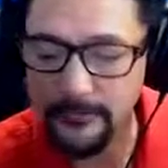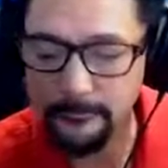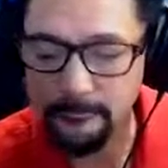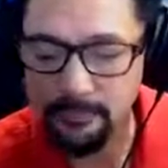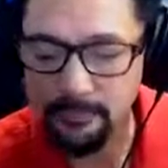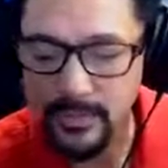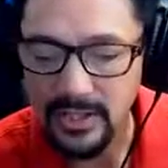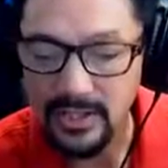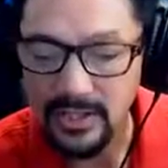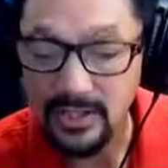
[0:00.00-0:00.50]

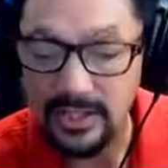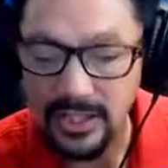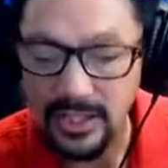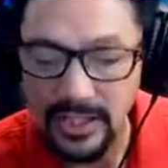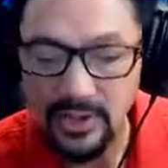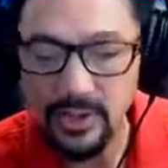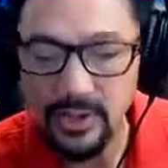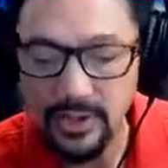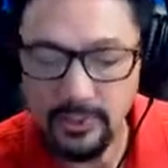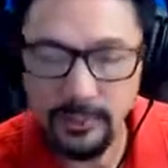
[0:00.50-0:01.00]
connection
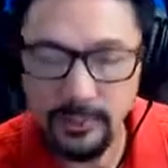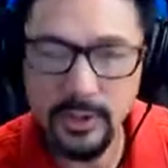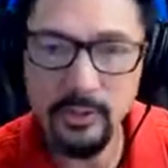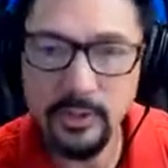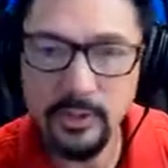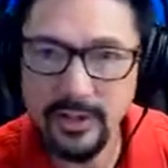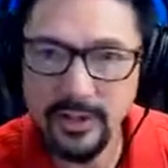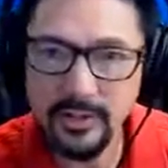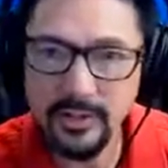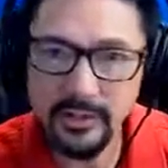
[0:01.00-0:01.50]
between
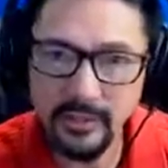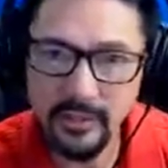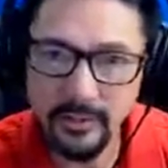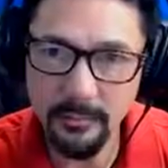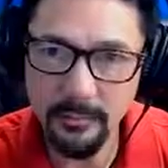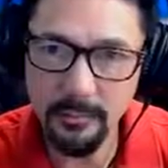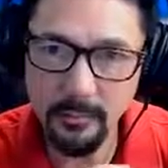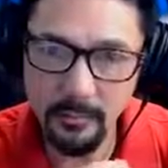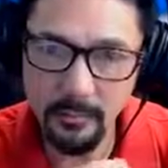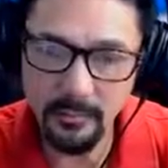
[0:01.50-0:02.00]
the
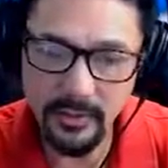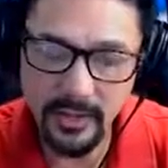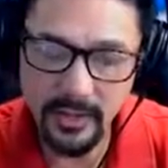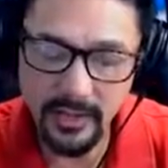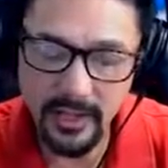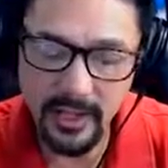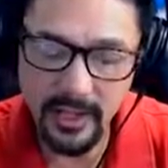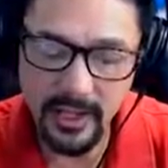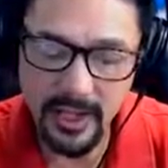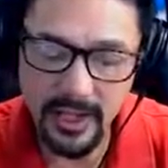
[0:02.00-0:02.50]

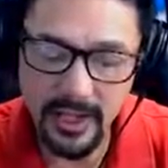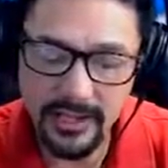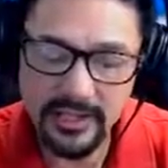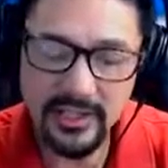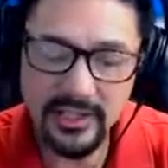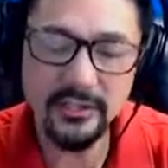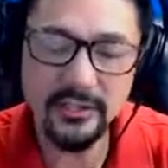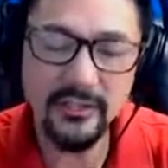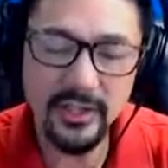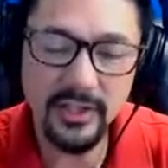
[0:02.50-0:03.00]

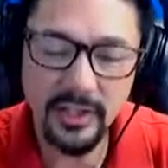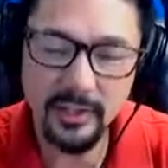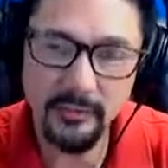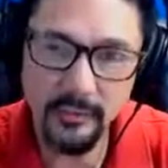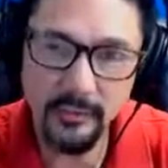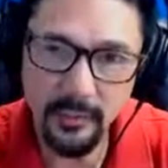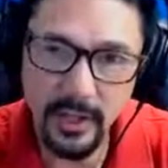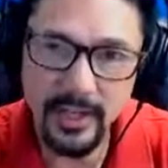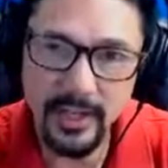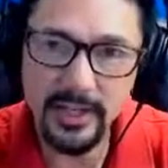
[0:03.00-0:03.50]
activity of
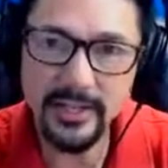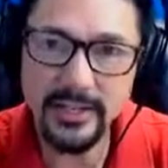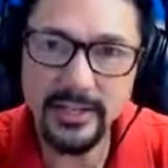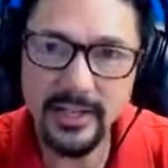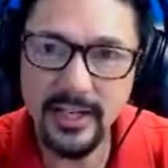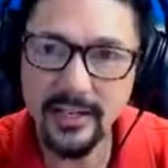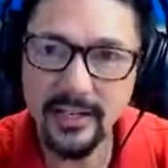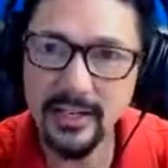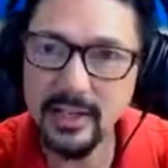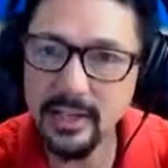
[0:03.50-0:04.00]
writing it down and
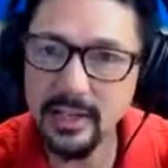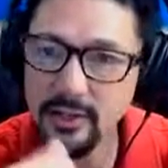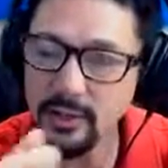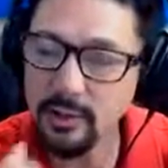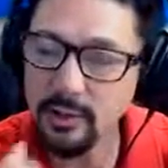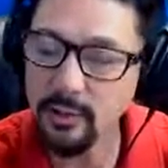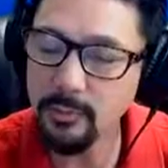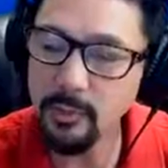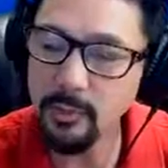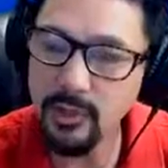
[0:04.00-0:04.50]
then to do it
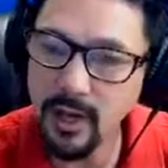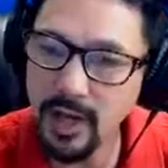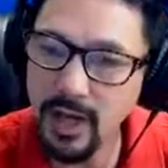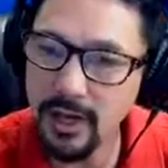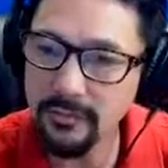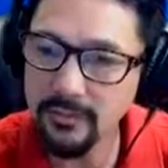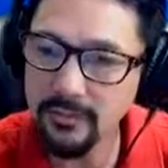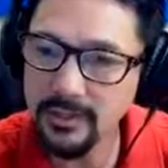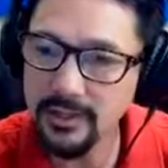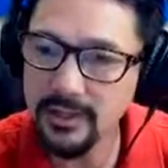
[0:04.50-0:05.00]
more
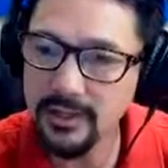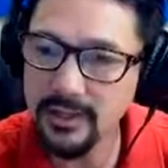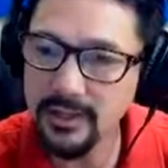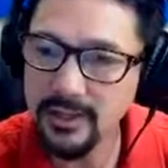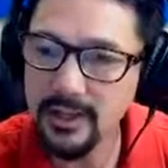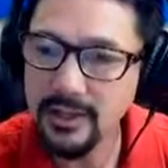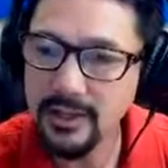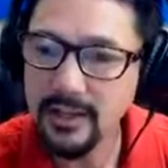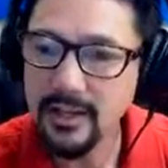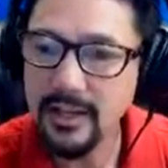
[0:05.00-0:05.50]
often,
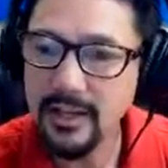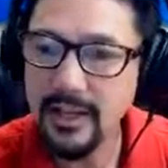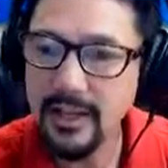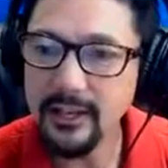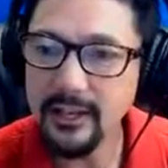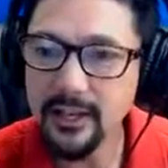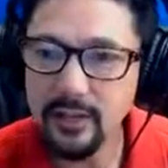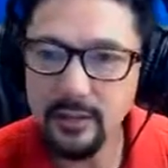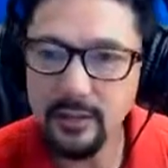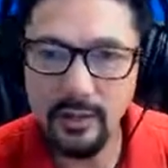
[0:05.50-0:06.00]
and
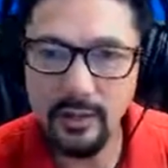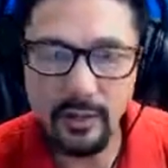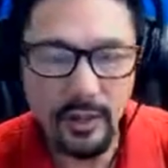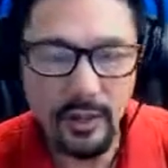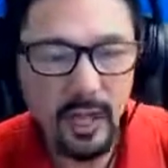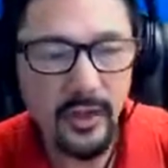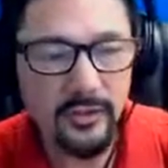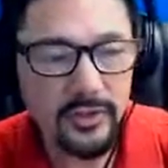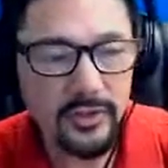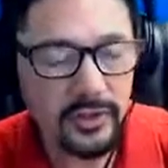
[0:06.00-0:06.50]
then
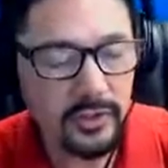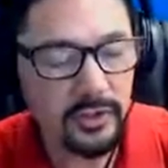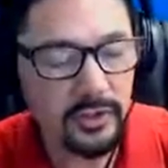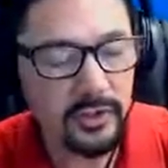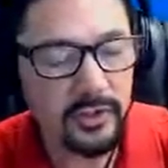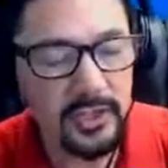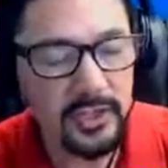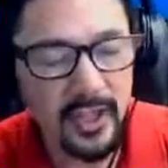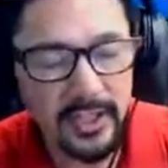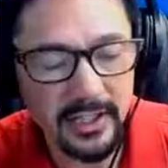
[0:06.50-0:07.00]
obviously you look
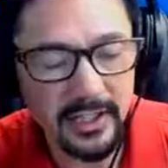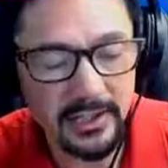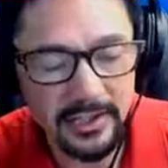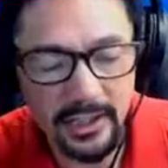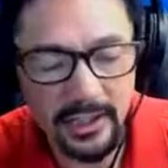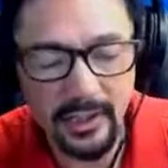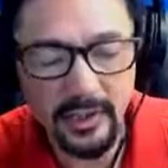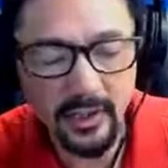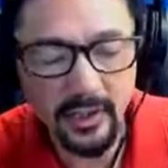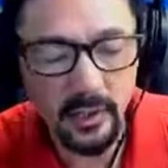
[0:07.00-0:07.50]
at it daily
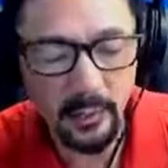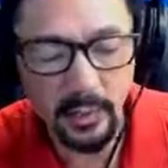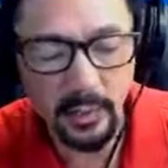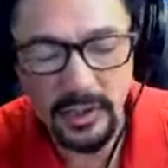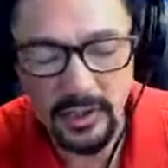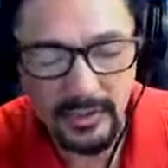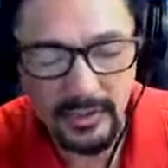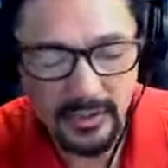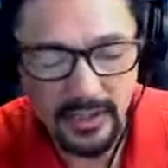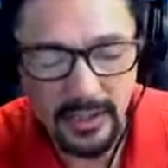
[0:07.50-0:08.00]
or
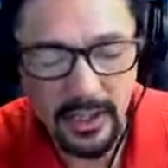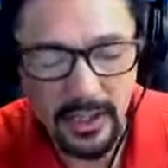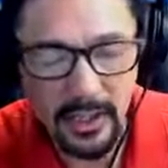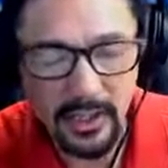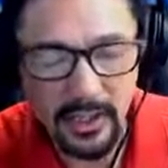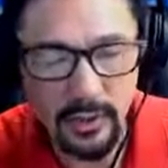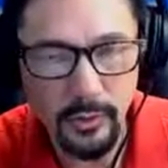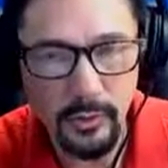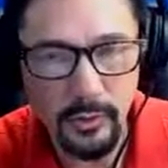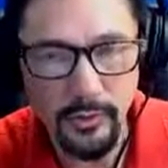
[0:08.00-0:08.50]
weekly and you
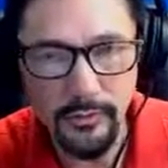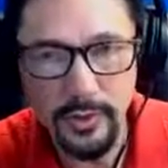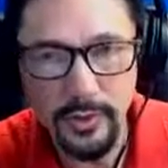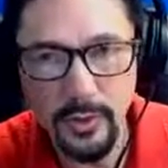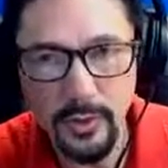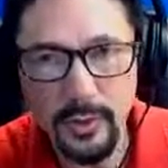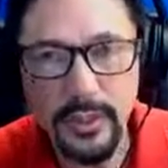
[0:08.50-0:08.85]
review it